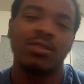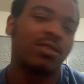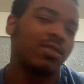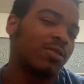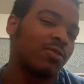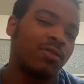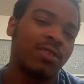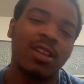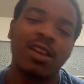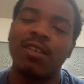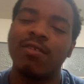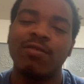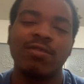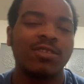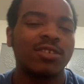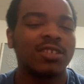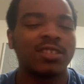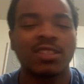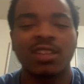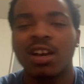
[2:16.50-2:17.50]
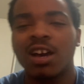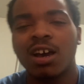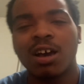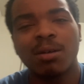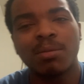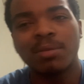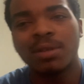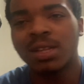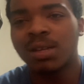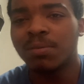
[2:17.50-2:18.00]
whatever, just
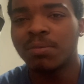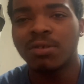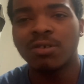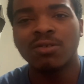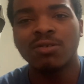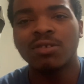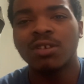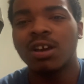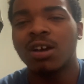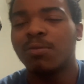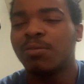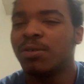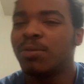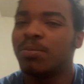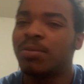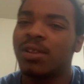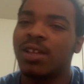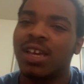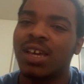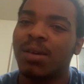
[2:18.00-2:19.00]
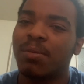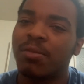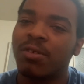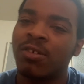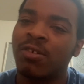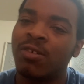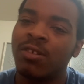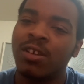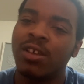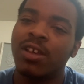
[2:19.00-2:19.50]
comment it, bro. Y'all be playing,
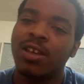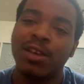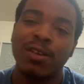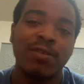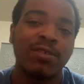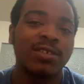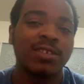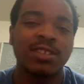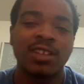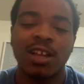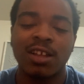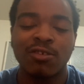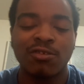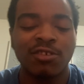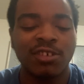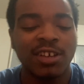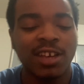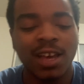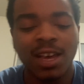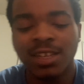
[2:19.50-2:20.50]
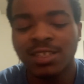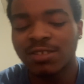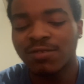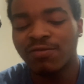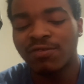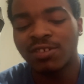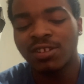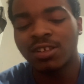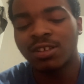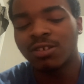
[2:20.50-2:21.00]
bro. If it's not a reaction
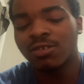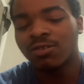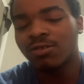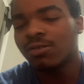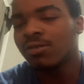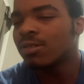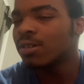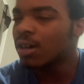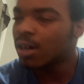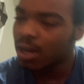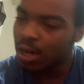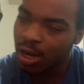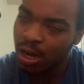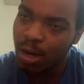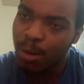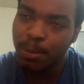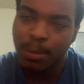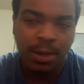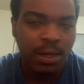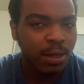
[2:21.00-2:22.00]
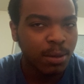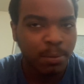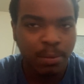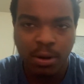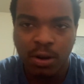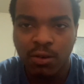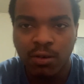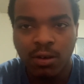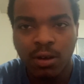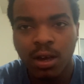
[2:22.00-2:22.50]
video, comment it,
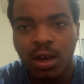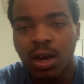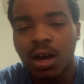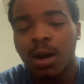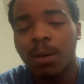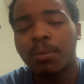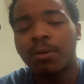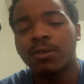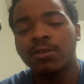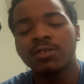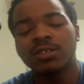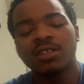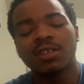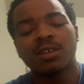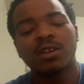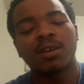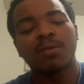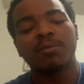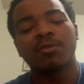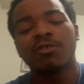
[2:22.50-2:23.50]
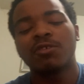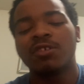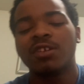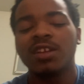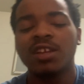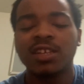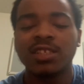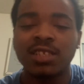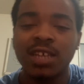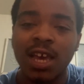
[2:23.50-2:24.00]
bro. I post in the
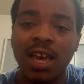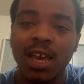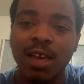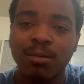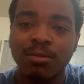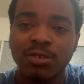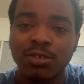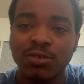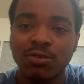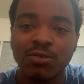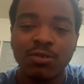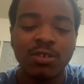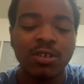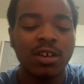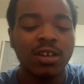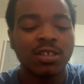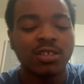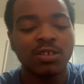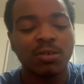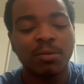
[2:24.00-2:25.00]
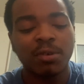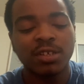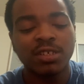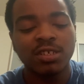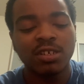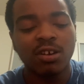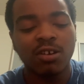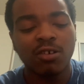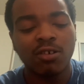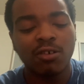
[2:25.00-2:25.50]
community tab too, so make sure
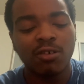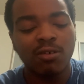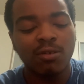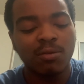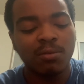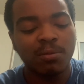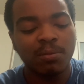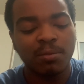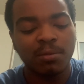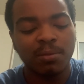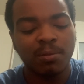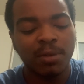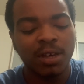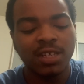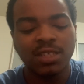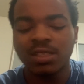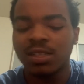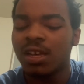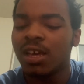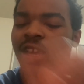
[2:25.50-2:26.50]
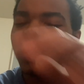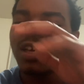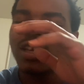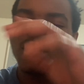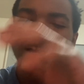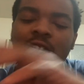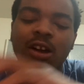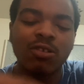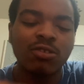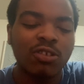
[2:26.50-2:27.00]
y'all go make
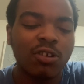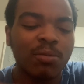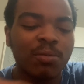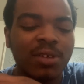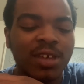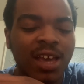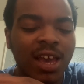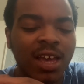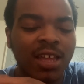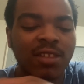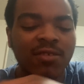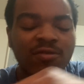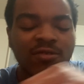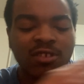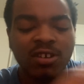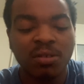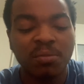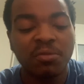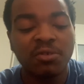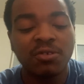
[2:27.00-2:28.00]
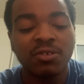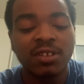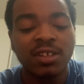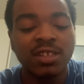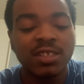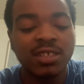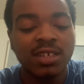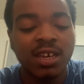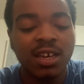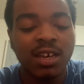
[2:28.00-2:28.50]
y'all don't be active in the community
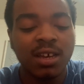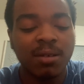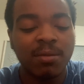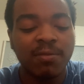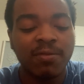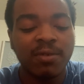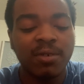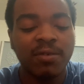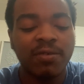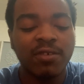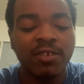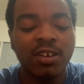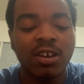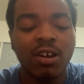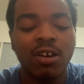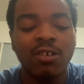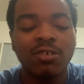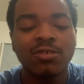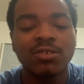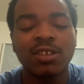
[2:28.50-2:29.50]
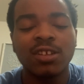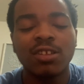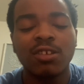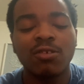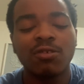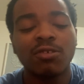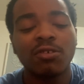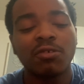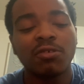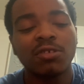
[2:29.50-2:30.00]
tab. And for y'all that
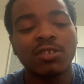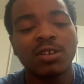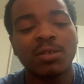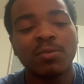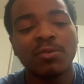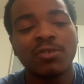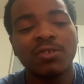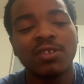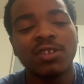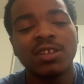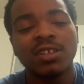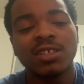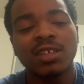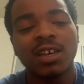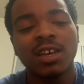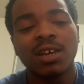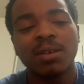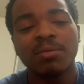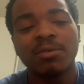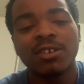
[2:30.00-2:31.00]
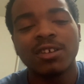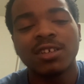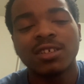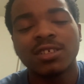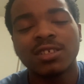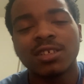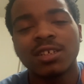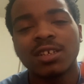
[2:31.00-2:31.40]
don't know what the community tab is,